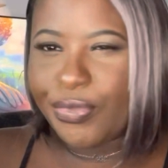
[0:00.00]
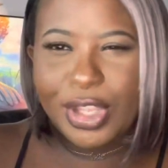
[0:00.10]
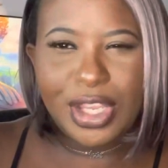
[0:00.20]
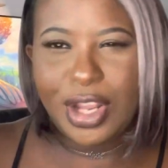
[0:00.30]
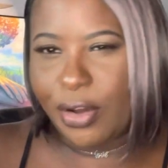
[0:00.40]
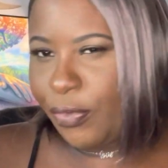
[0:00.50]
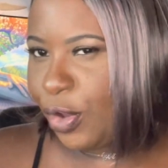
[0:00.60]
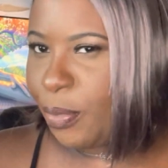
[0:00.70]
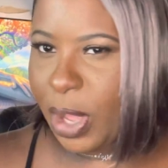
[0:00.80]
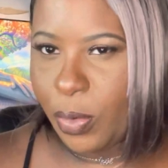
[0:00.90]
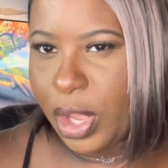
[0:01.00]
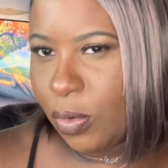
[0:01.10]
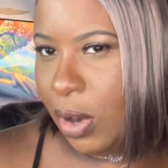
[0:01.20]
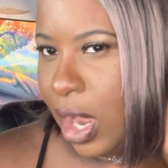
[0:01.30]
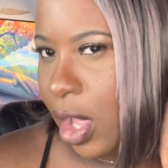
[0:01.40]
you know, feel my way
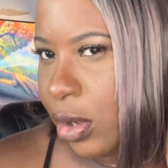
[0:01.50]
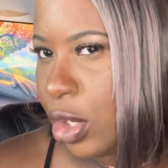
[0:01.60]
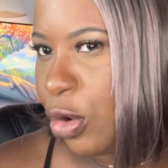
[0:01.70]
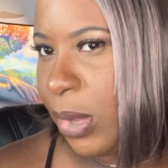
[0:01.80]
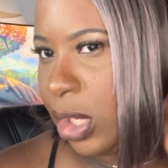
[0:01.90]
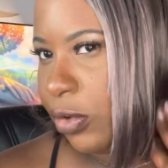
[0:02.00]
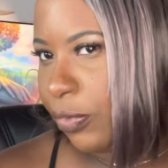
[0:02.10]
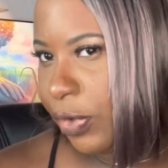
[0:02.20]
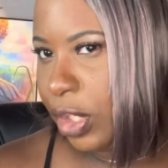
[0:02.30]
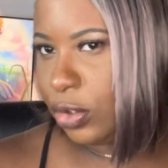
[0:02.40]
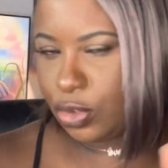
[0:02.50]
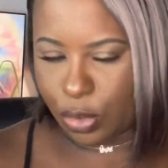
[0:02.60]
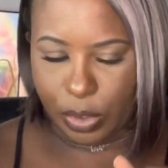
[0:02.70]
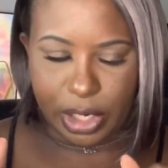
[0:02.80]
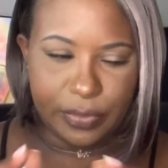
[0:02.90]
around, you know, my little fillers
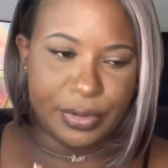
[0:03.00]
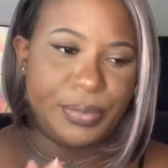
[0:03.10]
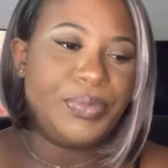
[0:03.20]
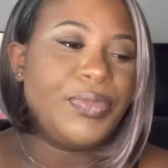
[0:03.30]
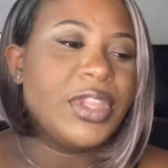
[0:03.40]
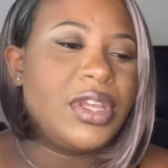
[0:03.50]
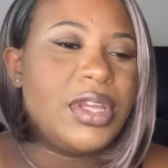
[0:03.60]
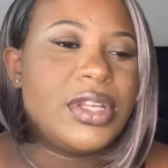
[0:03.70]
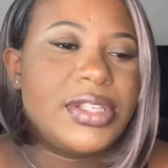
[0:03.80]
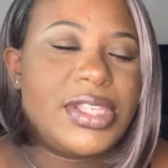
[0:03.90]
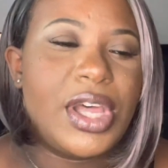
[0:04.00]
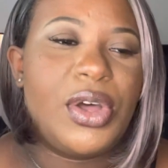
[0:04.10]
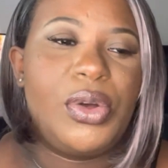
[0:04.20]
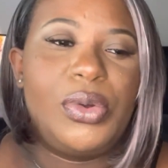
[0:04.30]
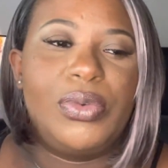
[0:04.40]
or whatever.
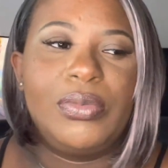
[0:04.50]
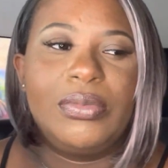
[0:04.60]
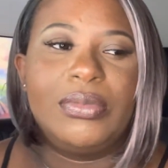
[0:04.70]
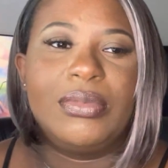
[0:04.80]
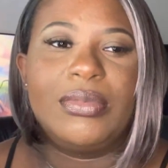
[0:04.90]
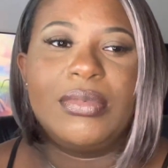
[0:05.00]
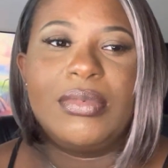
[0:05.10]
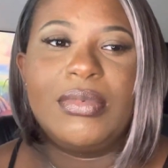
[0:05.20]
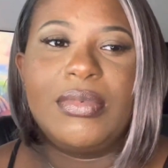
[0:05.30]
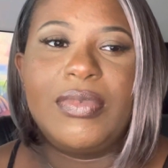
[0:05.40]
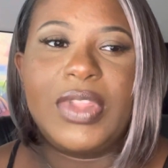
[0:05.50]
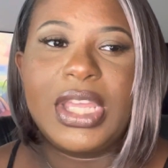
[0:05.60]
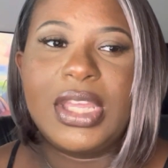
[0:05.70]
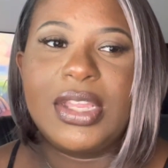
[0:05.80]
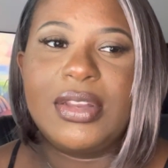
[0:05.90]
So
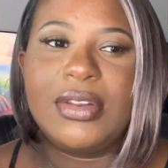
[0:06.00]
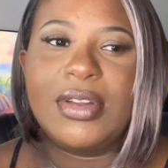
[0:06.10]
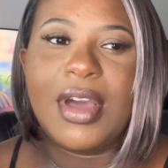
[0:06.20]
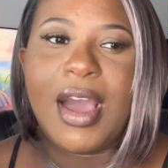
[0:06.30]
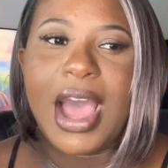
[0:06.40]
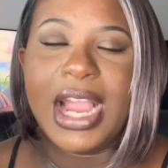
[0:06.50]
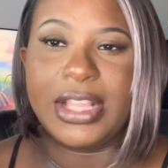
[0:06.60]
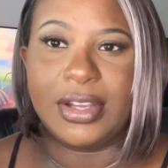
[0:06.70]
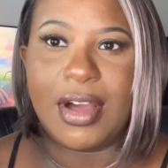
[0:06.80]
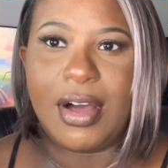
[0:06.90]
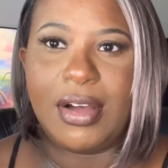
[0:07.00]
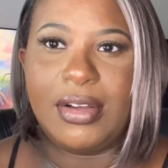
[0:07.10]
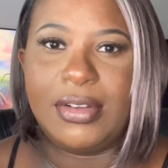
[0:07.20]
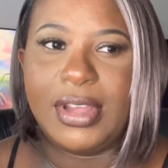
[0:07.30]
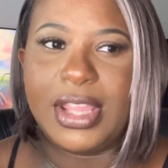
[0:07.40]
then I got the
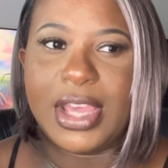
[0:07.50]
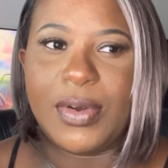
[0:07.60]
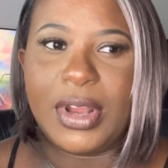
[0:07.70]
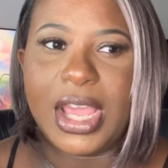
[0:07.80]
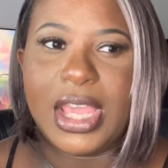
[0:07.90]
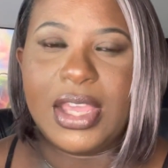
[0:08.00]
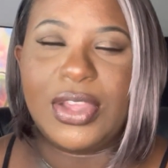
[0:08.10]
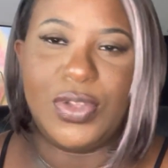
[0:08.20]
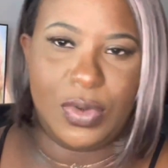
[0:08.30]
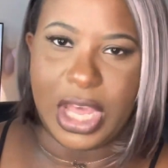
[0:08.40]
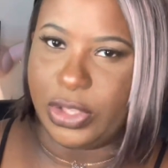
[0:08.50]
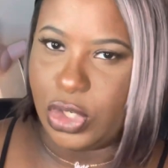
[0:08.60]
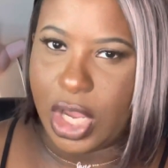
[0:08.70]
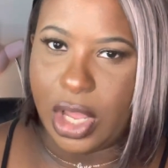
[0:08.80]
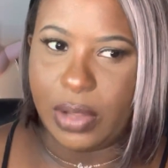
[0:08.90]
call, and they were like, you got the
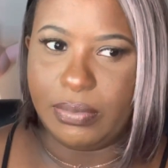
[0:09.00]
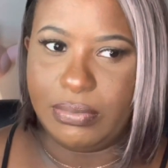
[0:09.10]
job.